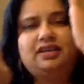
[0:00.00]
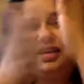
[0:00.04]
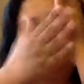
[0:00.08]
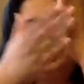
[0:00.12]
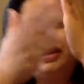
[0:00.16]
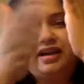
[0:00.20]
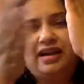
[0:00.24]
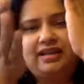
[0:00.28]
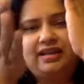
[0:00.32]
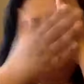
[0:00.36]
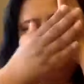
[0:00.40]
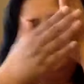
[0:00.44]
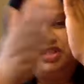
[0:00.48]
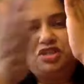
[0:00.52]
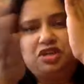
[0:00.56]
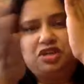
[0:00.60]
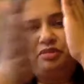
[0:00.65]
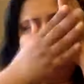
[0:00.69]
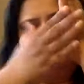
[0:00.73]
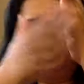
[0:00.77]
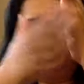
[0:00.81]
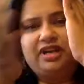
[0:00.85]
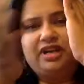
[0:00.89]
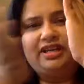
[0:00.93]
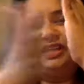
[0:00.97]
Or at the
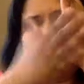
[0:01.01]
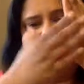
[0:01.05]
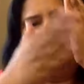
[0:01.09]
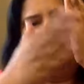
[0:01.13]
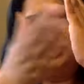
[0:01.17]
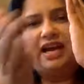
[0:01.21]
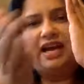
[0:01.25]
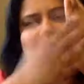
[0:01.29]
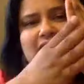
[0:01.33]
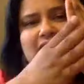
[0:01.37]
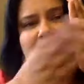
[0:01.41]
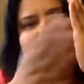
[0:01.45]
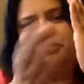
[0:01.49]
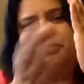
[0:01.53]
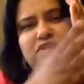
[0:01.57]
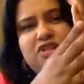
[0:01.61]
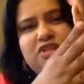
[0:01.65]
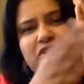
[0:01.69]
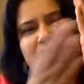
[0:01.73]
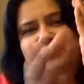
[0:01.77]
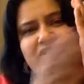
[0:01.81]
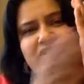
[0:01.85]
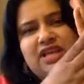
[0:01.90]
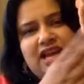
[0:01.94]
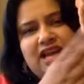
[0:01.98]
choke point, I'm
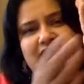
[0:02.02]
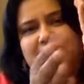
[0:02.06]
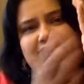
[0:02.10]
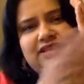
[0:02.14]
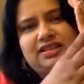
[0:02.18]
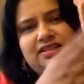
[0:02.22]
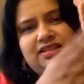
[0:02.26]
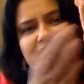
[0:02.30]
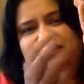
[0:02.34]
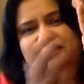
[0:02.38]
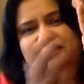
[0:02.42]
so sad.